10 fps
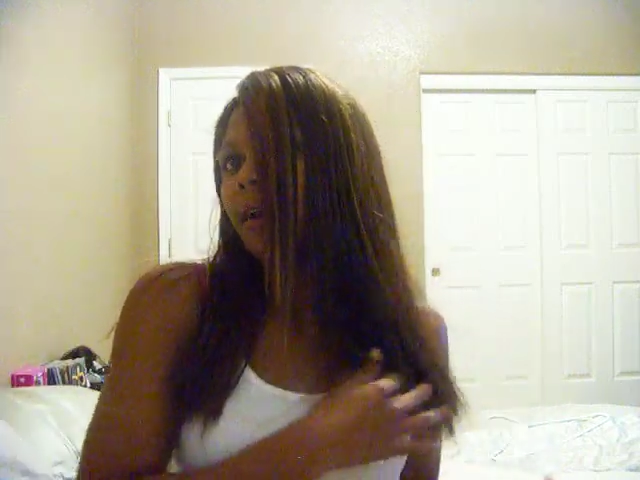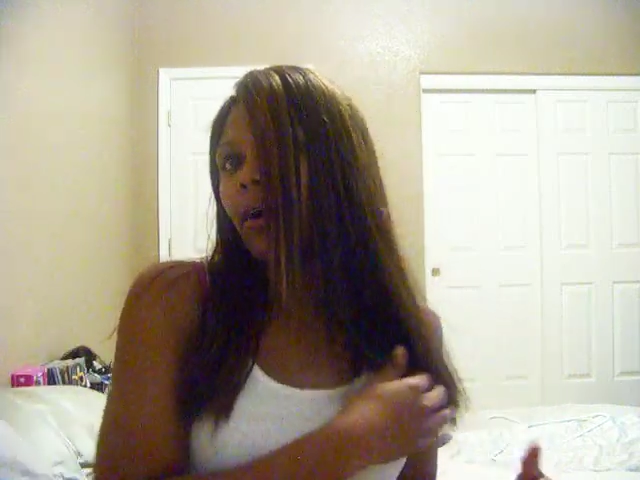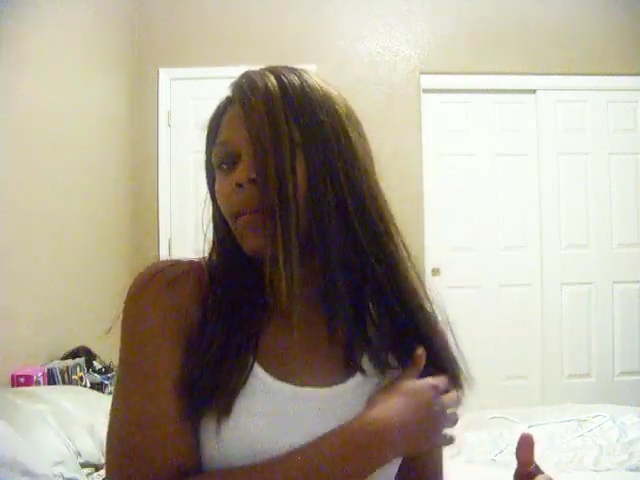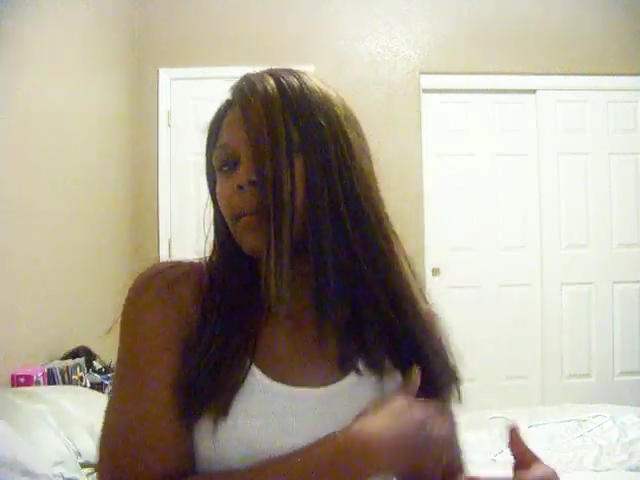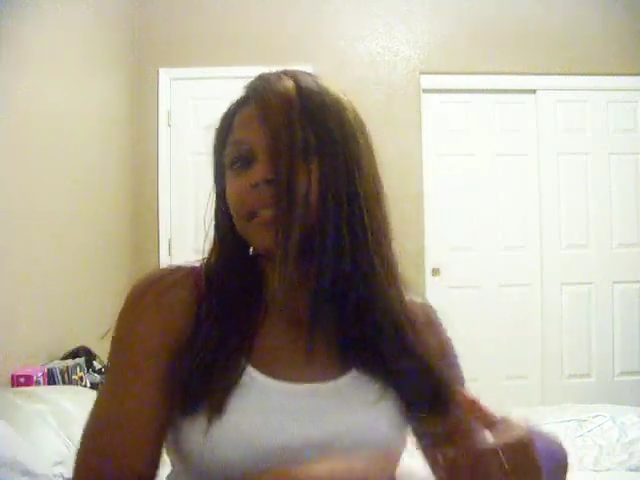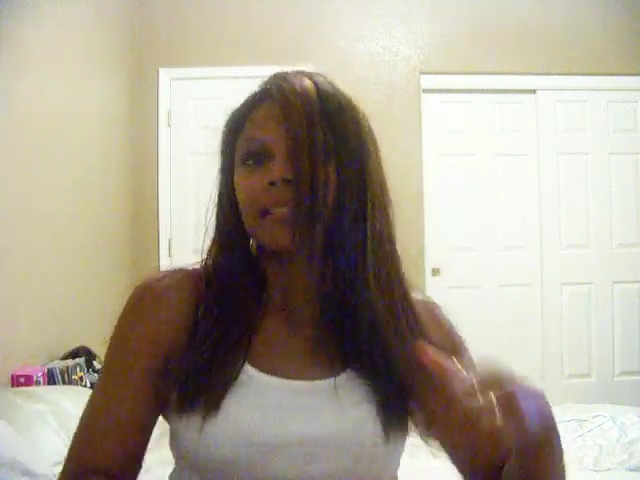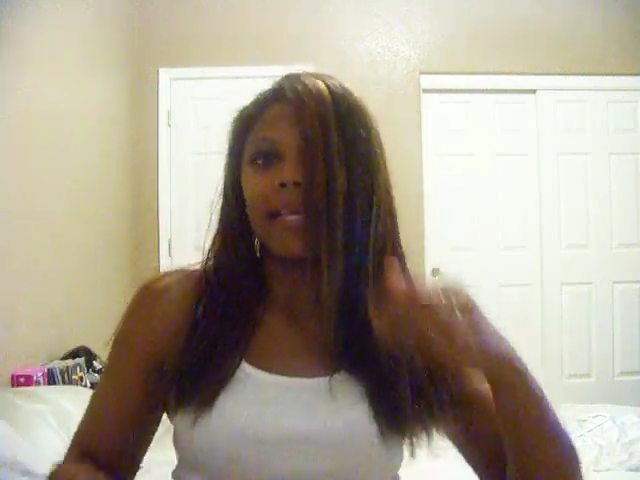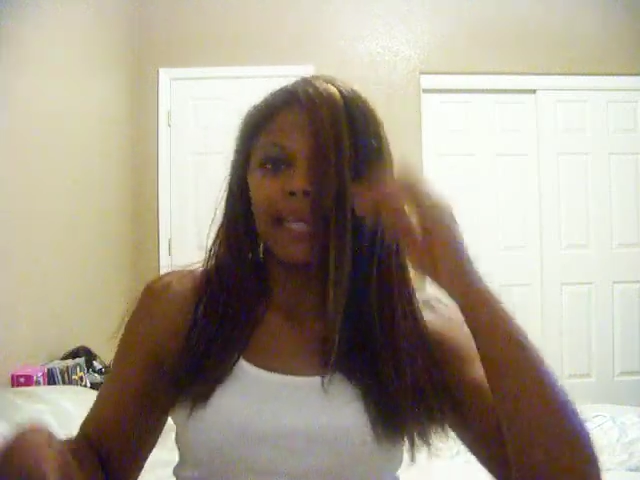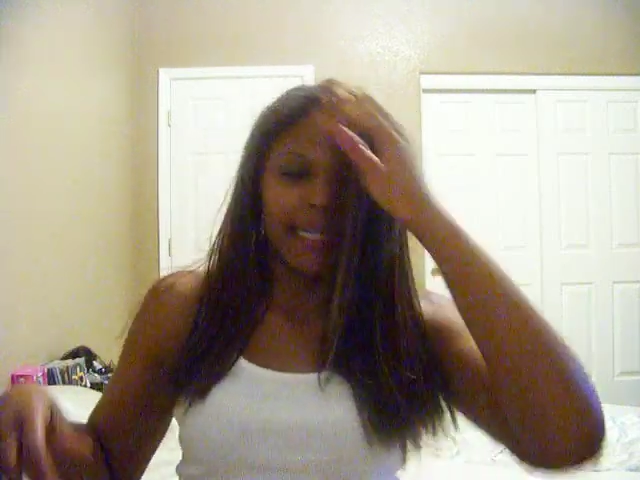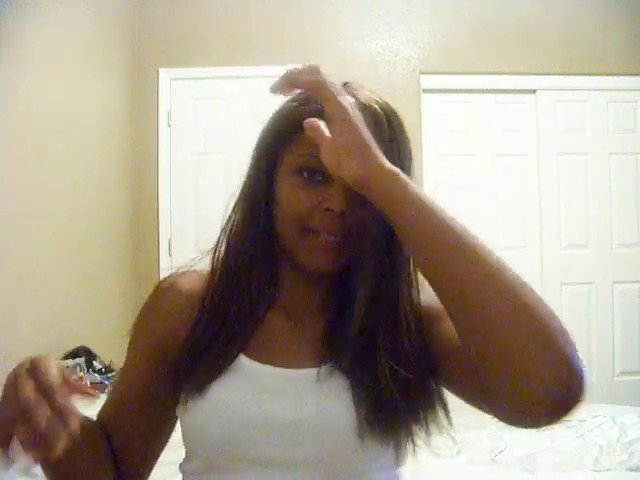almost in
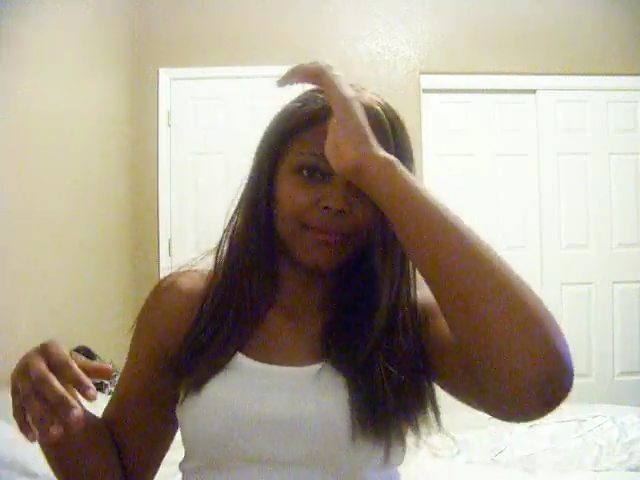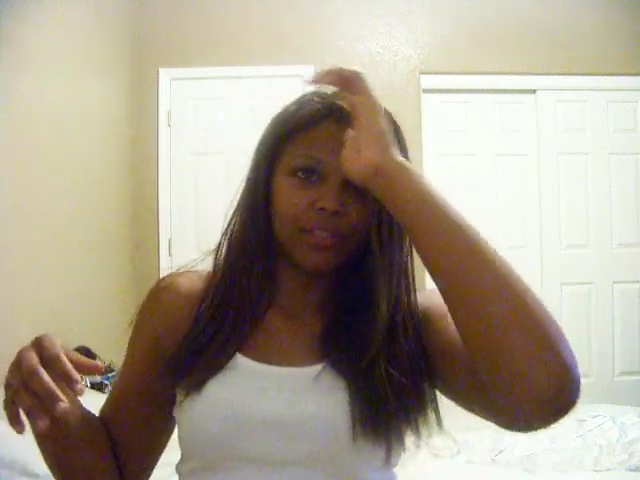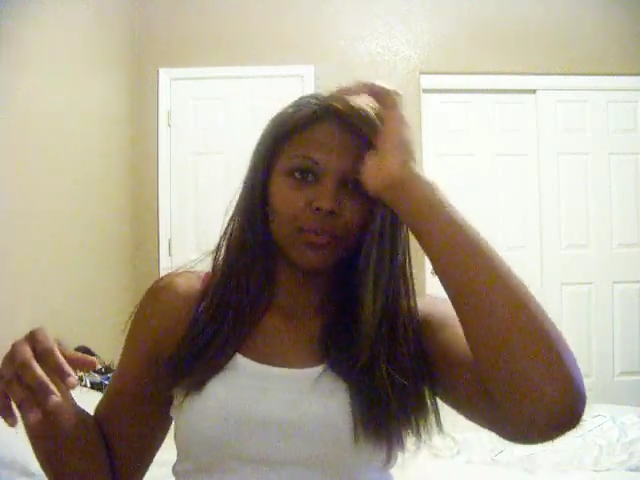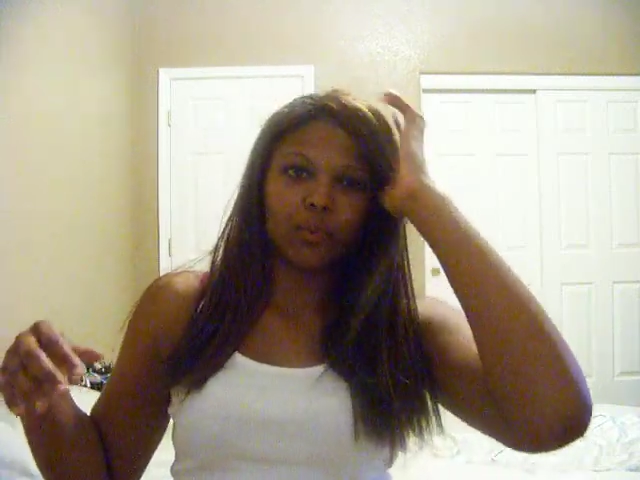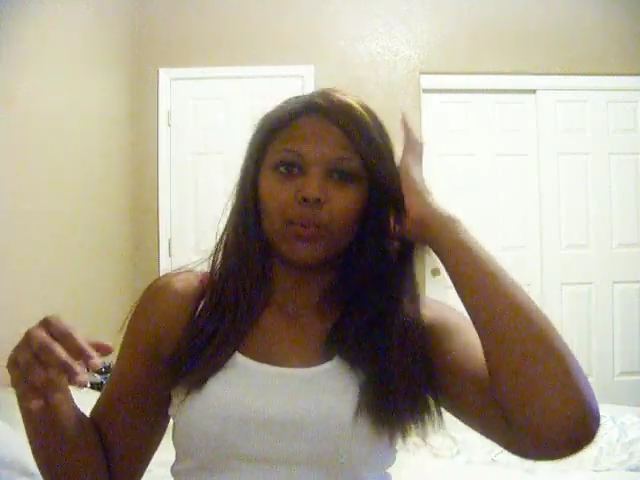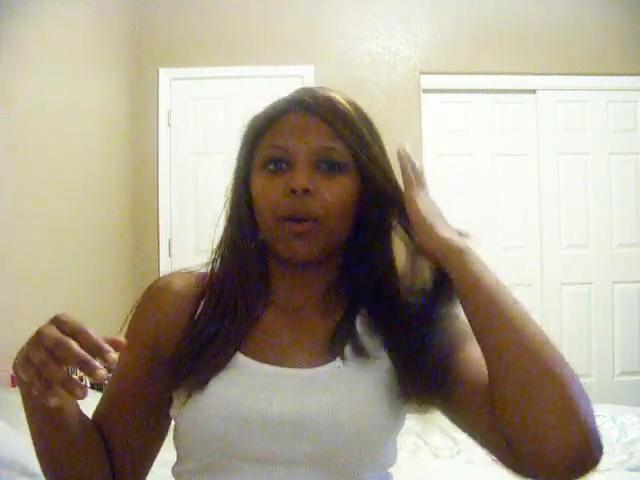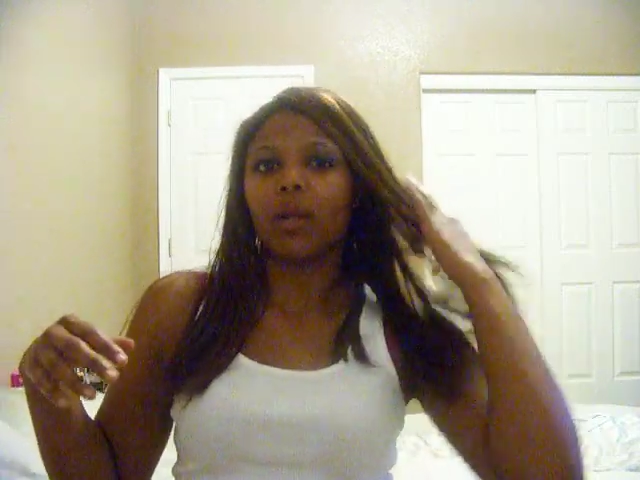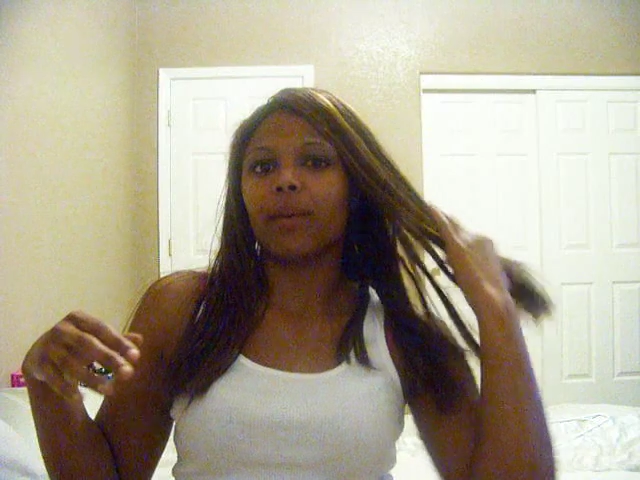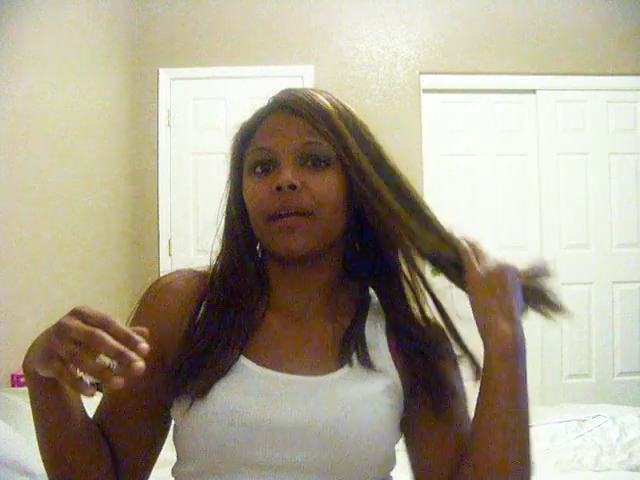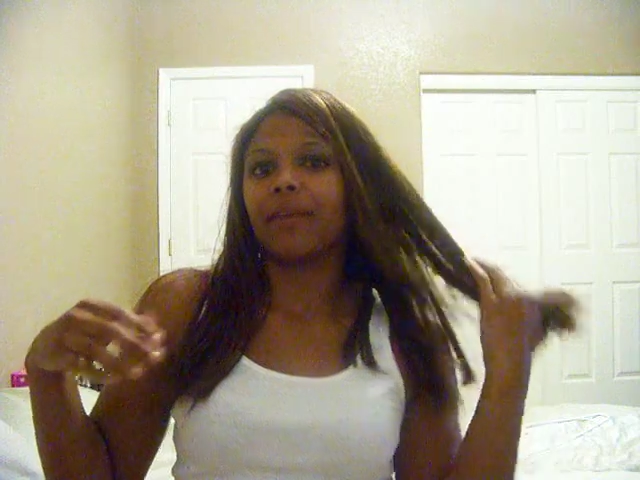like an even swoop all
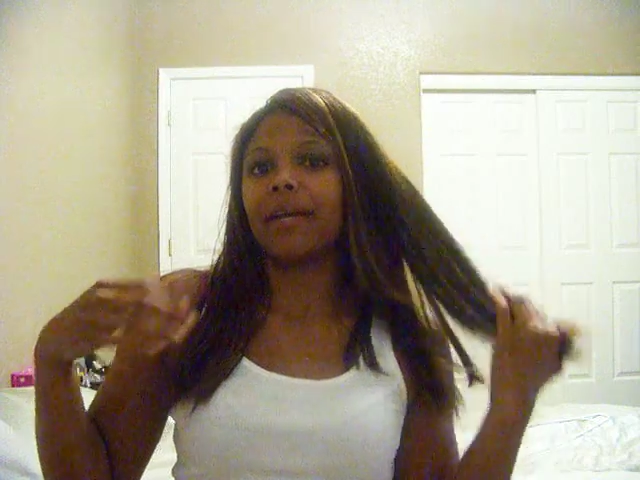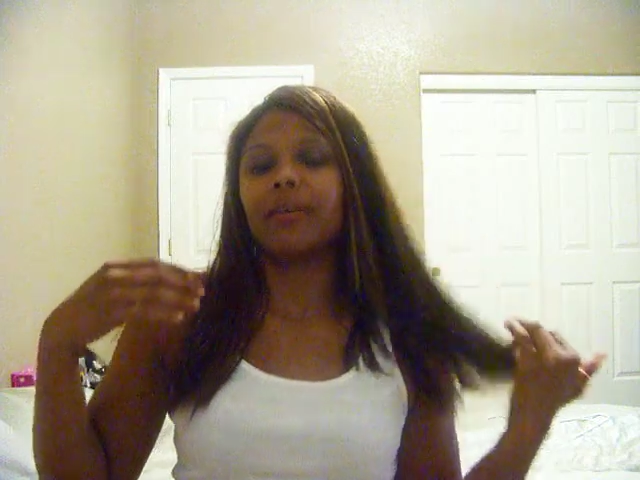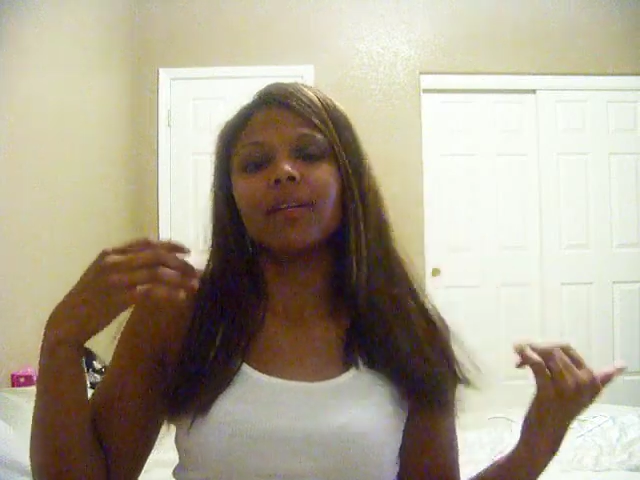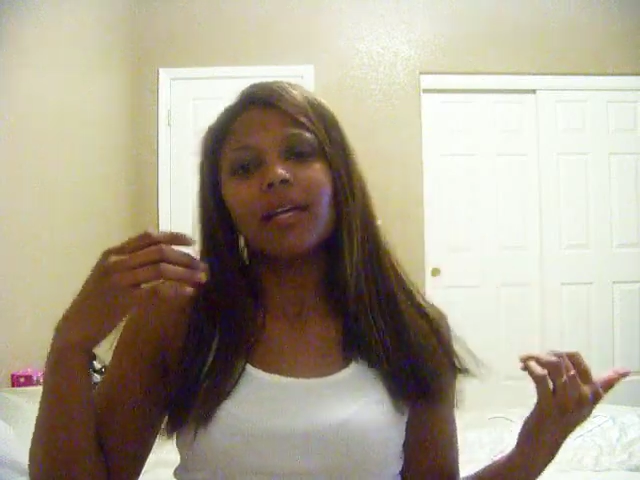the way around,